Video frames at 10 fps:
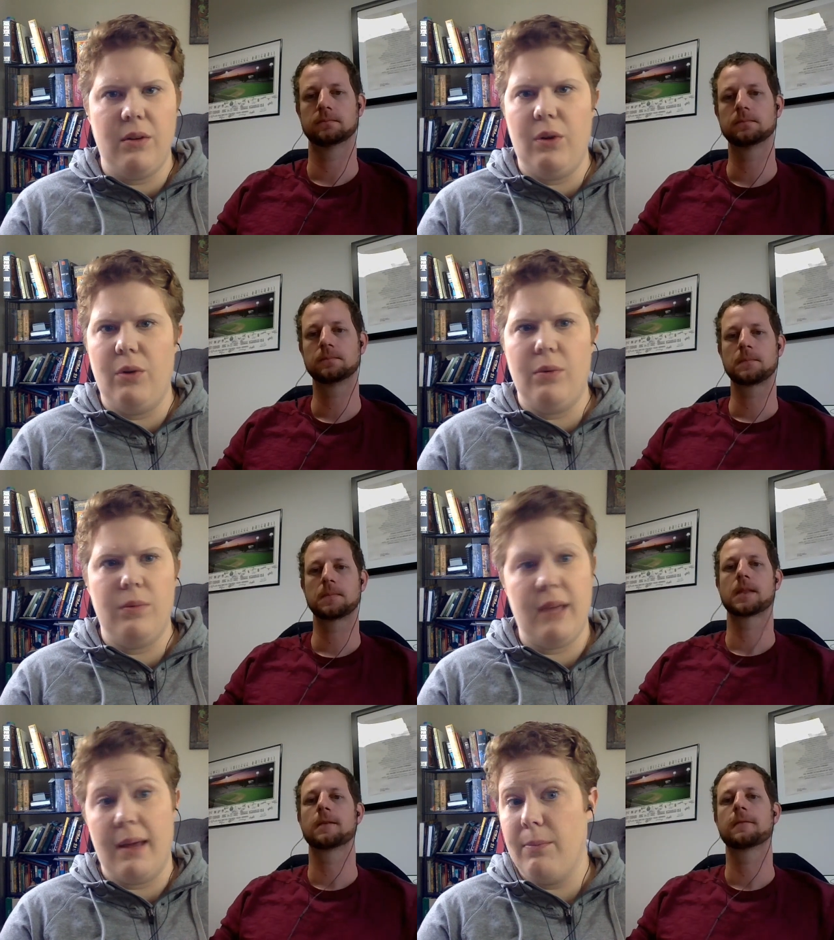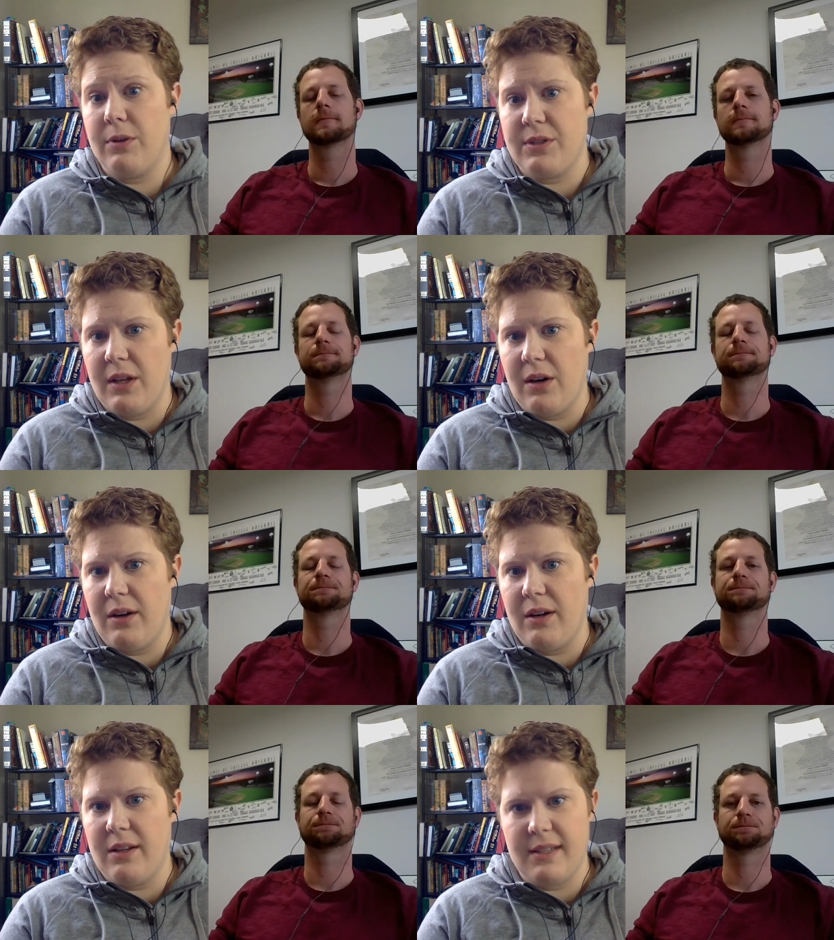Speaker 1: you know, game books that
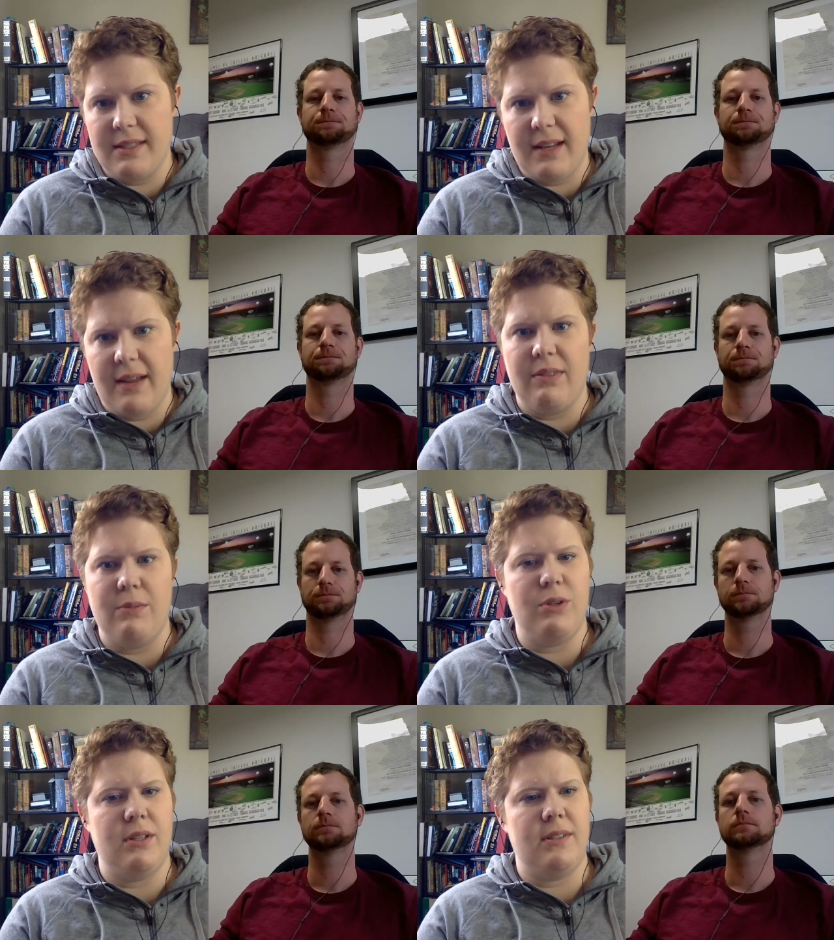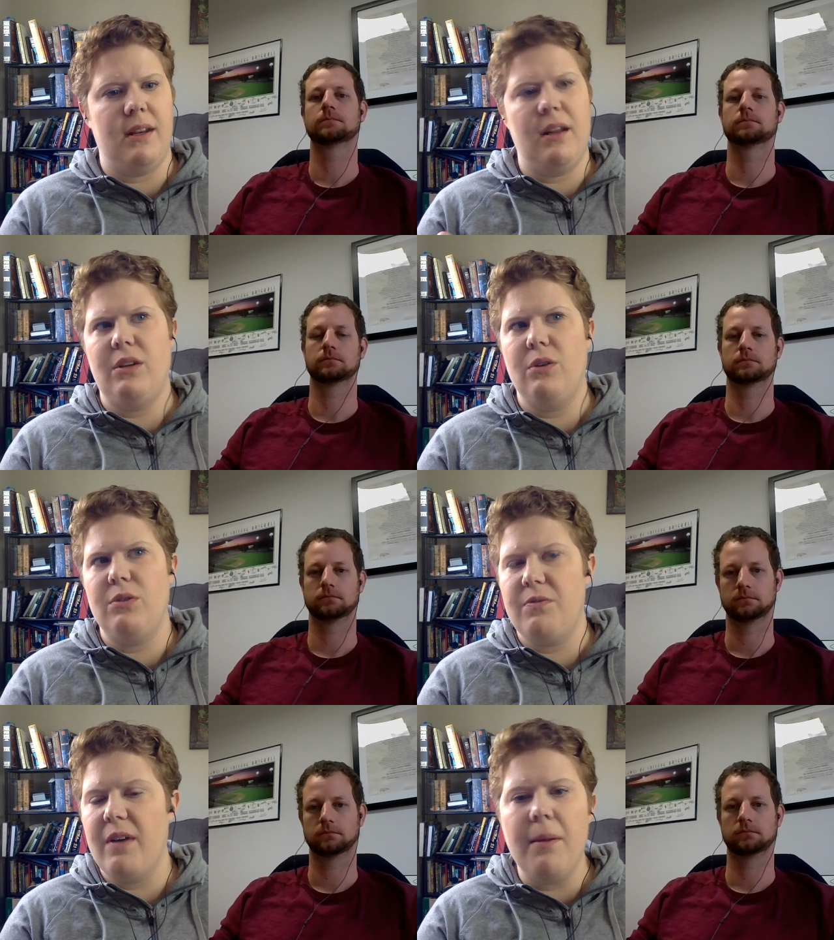already exist and having them translated. You're
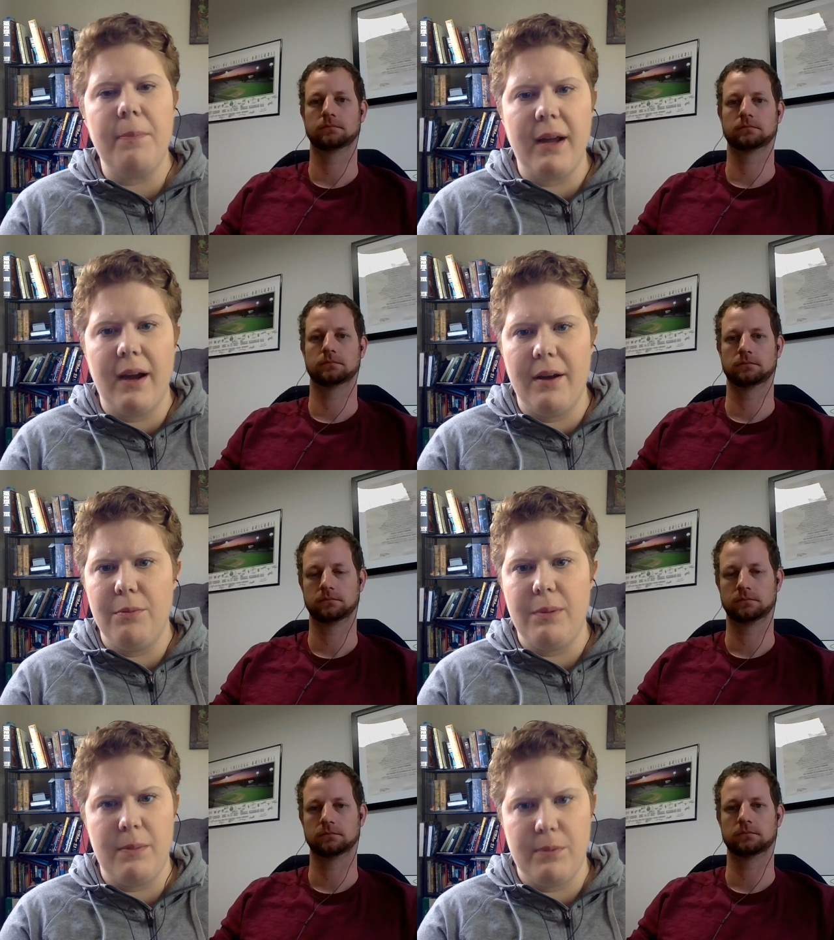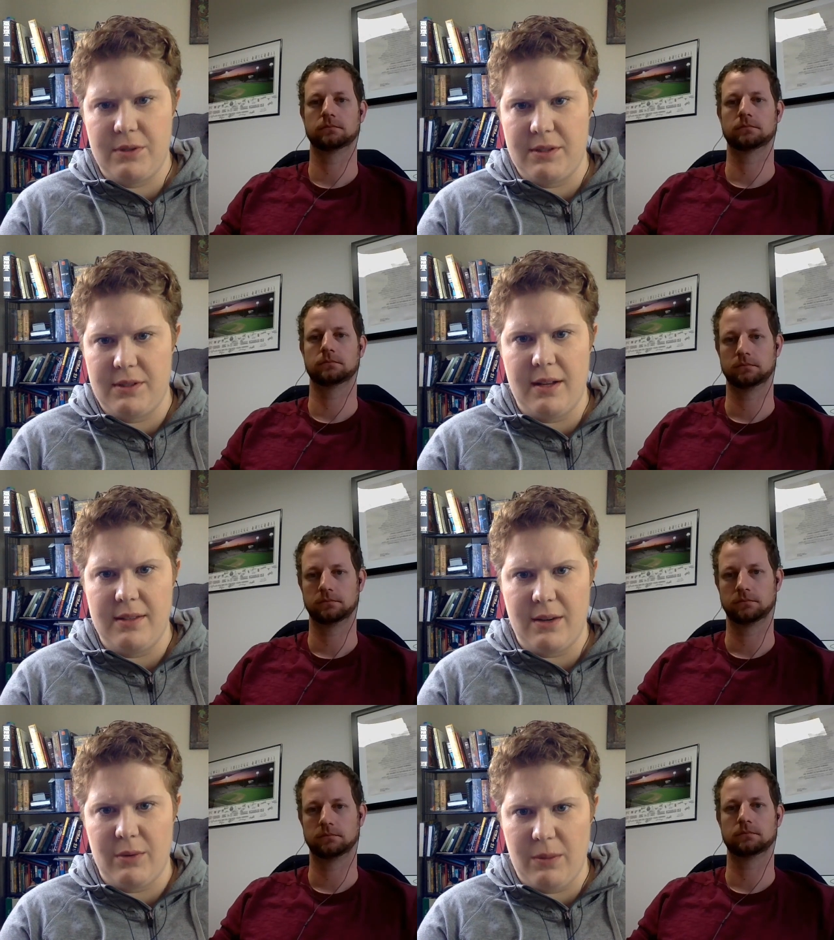developing other people's designs,
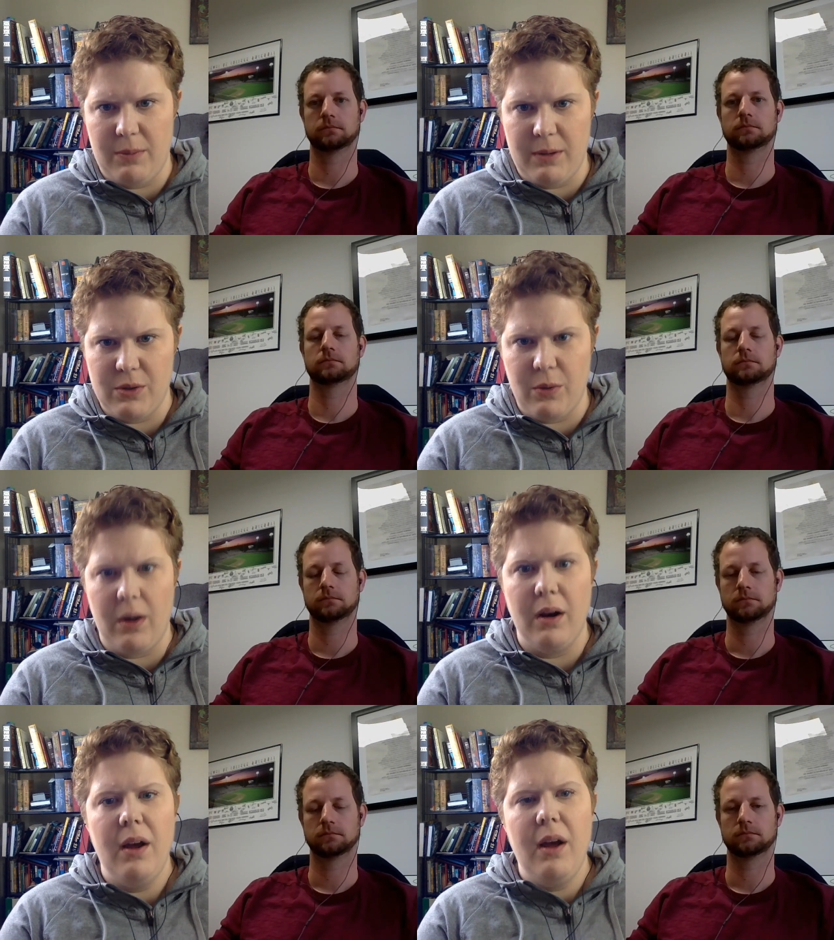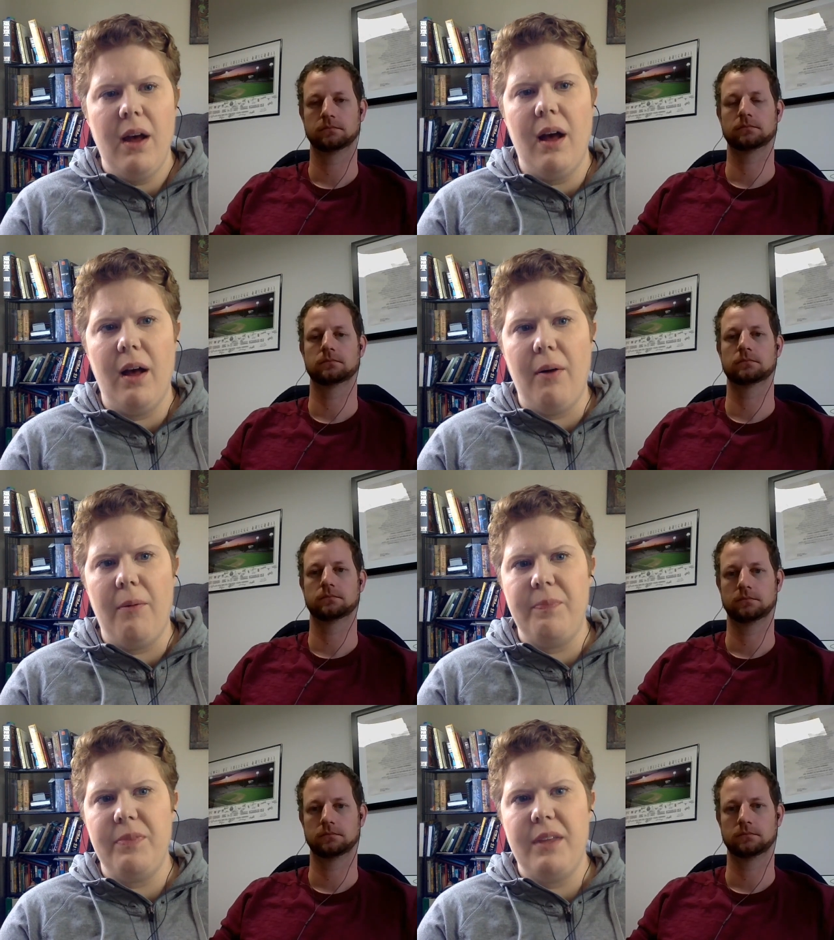like with the Big Score.
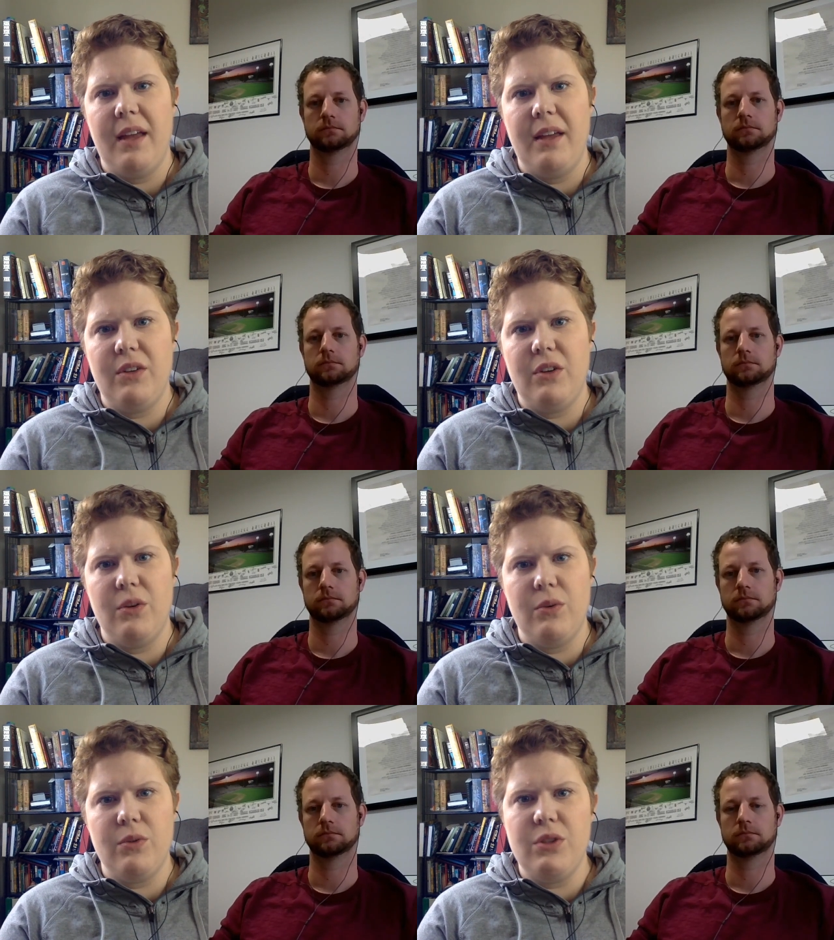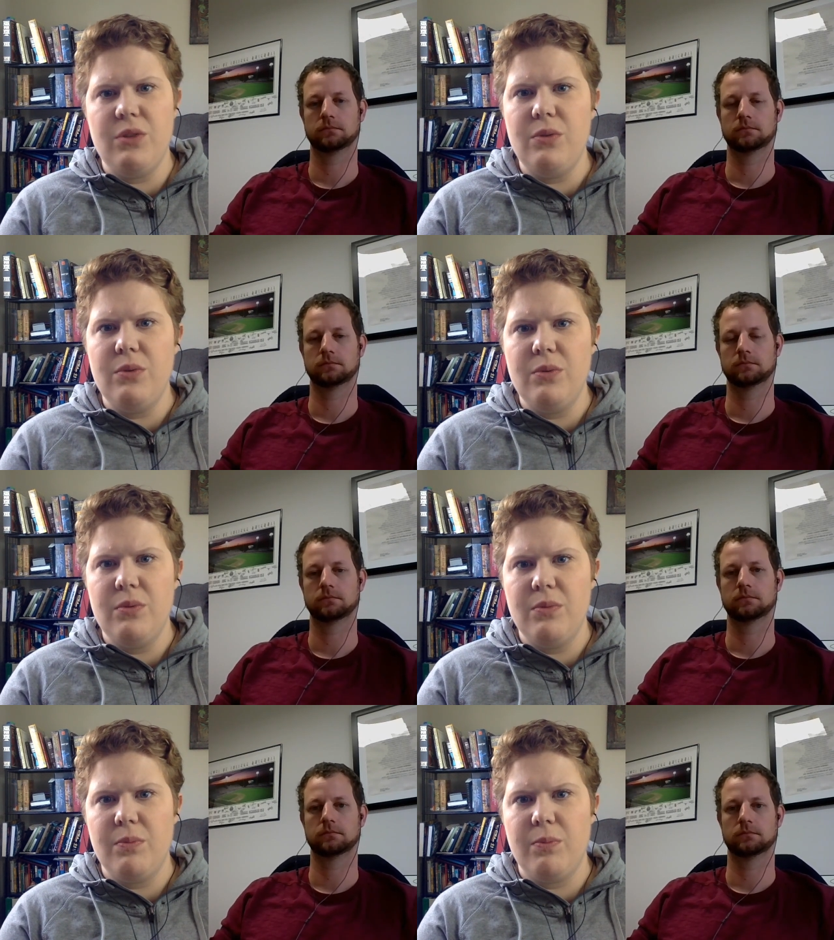Um, You know, do you
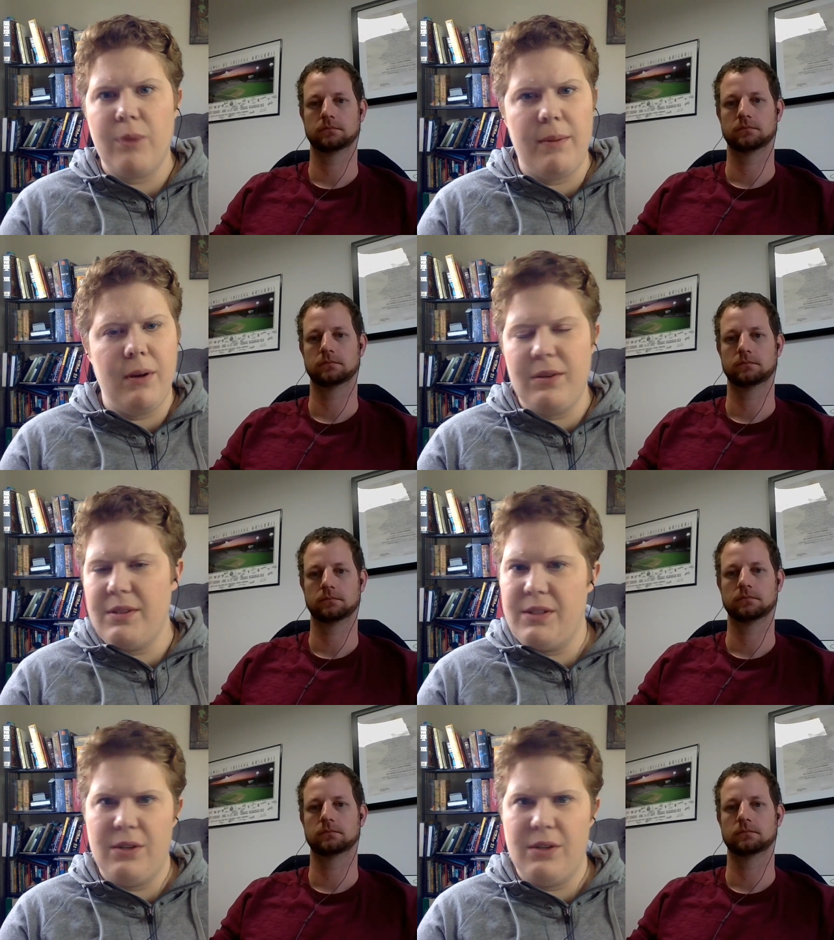primarily